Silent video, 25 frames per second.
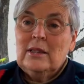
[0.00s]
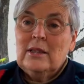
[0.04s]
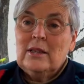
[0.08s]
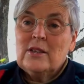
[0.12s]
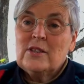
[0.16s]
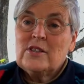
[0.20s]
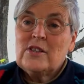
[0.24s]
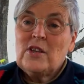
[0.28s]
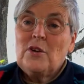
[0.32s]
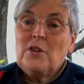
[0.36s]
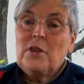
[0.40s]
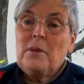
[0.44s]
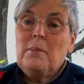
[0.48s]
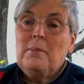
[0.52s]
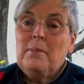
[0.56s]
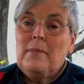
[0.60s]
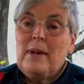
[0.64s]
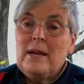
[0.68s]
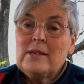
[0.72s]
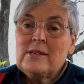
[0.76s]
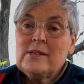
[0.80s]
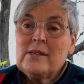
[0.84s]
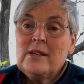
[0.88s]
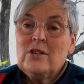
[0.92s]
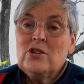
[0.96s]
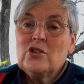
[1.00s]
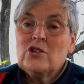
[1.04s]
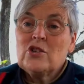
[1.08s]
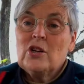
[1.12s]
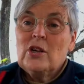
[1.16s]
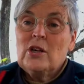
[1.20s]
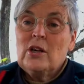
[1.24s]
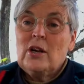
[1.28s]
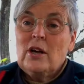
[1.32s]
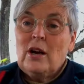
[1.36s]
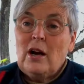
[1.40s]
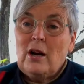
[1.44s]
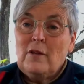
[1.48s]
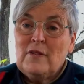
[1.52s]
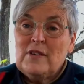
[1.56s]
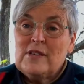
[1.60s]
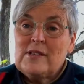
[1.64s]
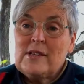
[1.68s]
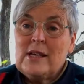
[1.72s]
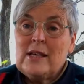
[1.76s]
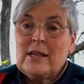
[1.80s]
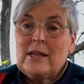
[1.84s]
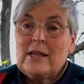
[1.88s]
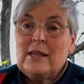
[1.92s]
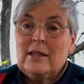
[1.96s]
So the message of
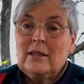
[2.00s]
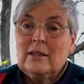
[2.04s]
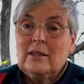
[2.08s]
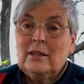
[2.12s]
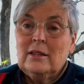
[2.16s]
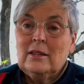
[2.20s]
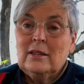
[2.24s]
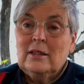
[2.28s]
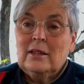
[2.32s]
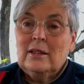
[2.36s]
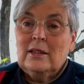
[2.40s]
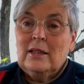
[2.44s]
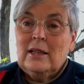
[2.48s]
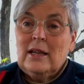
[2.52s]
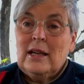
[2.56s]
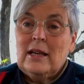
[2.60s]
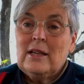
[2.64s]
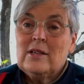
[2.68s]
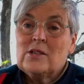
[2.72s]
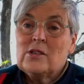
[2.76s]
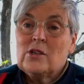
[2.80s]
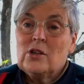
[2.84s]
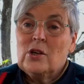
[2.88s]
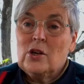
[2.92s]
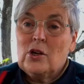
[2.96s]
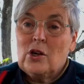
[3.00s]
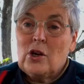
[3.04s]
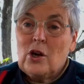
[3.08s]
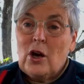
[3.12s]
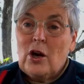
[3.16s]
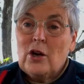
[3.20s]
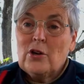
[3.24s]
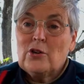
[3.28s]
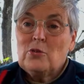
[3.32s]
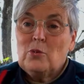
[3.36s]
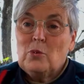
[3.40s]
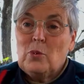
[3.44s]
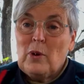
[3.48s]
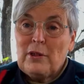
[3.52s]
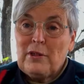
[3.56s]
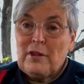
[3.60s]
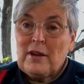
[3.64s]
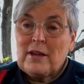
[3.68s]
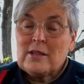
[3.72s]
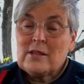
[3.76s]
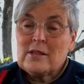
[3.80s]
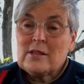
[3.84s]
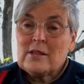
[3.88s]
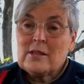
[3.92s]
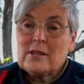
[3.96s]
Ezekiel is God with
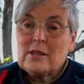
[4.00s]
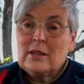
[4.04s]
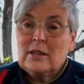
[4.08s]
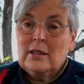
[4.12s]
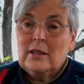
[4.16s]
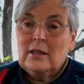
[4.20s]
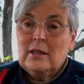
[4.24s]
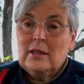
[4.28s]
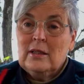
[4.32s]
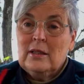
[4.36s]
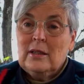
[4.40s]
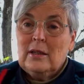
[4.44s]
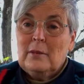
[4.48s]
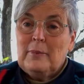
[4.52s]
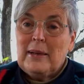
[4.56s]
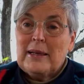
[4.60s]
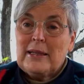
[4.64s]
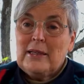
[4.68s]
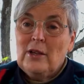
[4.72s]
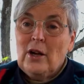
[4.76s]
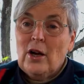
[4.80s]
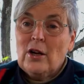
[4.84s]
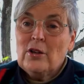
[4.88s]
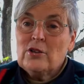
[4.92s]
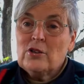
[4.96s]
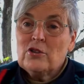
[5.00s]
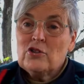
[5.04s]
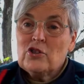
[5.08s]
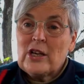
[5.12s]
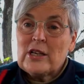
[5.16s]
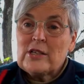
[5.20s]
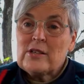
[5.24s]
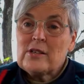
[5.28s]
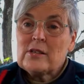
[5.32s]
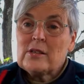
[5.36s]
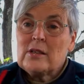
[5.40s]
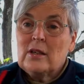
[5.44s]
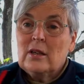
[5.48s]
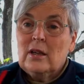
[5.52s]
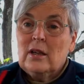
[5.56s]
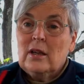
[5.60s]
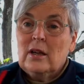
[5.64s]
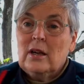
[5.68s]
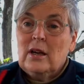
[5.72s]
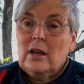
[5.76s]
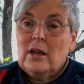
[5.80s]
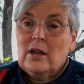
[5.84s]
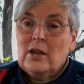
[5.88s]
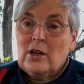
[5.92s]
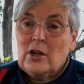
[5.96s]
us, but not just
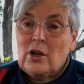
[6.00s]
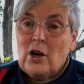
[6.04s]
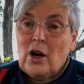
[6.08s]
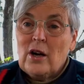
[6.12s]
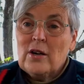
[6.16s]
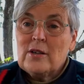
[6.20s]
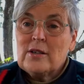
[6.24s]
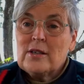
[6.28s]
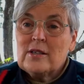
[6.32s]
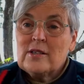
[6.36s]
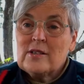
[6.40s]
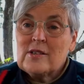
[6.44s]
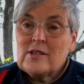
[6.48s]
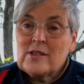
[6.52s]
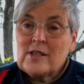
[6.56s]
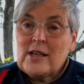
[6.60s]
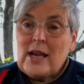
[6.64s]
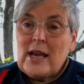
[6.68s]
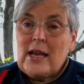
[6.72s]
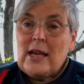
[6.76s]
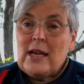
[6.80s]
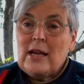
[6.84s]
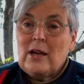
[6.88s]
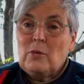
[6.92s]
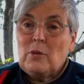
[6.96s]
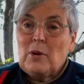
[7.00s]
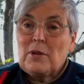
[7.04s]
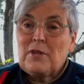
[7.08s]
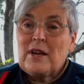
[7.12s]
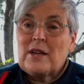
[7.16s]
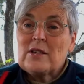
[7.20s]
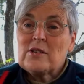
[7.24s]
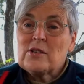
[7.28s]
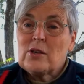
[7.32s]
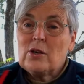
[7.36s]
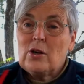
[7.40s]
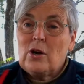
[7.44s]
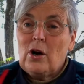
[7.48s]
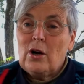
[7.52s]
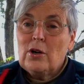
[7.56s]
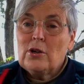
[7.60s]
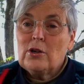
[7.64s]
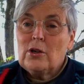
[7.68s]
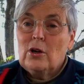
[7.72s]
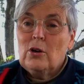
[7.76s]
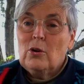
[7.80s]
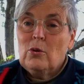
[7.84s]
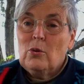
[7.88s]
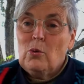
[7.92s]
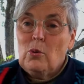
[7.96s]
God staying with us, God
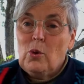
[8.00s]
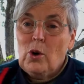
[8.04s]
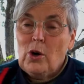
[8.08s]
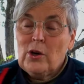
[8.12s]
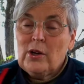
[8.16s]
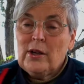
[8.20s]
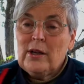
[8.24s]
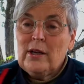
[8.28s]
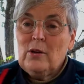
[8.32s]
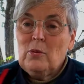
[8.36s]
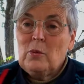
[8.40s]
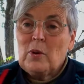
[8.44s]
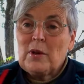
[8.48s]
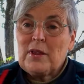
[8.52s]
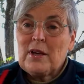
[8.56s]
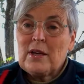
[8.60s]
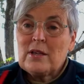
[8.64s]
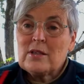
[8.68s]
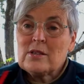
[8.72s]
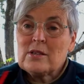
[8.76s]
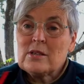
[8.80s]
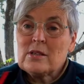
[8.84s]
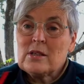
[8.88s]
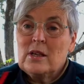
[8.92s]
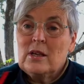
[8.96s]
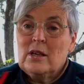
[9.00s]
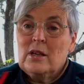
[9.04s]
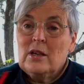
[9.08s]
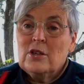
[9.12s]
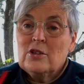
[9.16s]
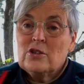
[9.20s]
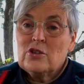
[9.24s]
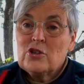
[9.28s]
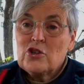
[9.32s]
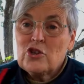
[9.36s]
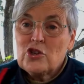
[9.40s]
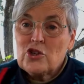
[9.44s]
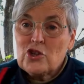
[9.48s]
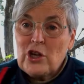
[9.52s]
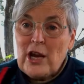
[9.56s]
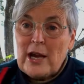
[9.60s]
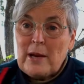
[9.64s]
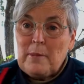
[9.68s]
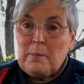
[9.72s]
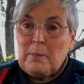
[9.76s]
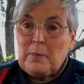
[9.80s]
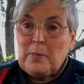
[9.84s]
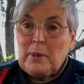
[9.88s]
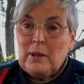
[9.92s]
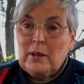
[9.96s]
working with us to
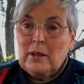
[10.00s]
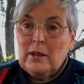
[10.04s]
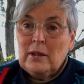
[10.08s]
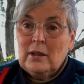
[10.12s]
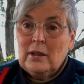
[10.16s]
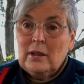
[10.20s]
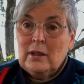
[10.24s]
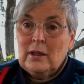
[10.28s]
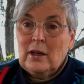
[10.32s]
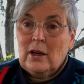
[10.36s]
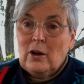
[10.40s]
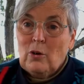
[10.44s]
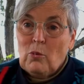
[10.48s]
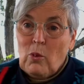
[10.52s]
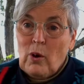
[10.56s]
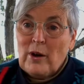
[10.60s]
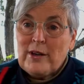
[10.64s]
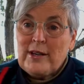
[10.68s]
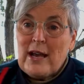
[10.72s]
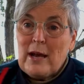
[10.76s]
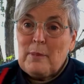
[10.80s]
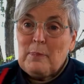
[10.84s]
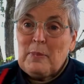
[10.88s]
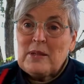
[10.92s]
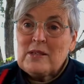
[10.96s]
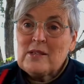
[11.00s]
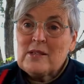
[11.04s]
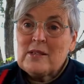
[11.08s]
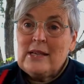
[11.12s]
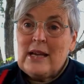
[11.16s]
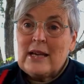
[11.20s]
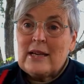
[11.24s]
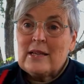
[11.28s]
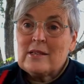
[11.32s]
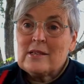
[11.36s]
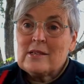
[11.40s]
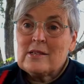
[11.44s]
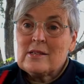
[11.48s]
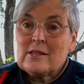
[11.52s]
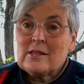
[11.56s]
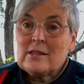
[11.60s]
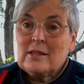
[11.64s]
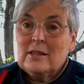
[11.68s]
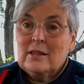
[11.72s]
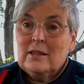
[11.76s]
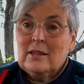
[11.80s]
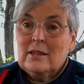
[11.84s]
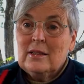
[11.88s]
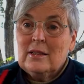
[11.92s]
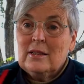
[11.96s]
shape what happens next,
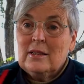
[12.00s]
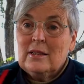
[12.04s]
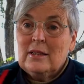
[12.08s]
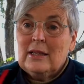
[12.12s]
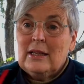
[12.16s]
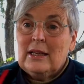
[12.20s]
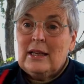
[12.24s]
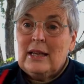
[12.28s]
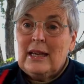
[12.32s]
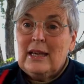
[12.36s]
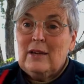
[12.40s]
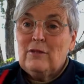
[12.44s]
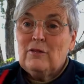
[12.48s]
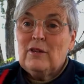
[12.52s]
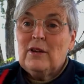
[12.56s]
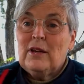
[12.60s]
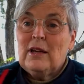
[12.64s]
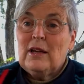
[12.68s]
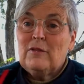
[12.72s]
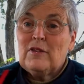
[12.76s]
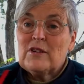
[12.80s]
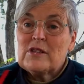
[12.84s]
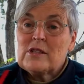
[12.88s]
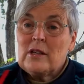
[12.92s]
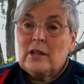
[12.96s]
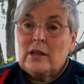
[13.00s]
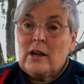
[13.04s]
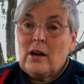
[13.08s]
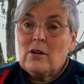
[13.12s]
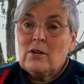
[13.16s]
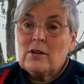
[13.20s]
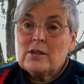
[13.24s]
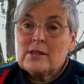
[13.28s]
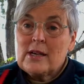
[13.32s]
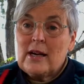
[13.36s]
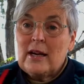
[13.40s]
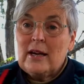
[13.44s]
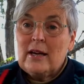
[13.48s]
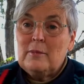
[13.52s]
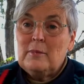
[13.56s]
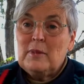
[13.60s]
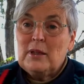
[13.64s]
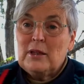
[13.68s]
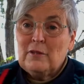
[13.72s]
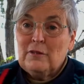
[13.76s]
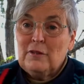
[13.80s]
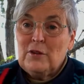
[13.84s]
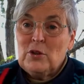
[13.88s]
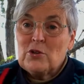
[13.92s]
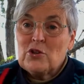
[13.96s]
even if it's a long time in
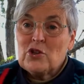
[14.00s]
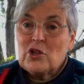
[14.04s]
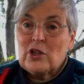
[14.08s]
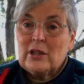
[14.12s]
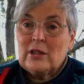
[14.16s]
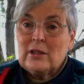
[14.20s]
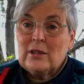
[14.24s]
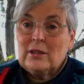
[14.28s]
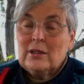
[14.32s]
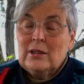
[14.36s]
the future.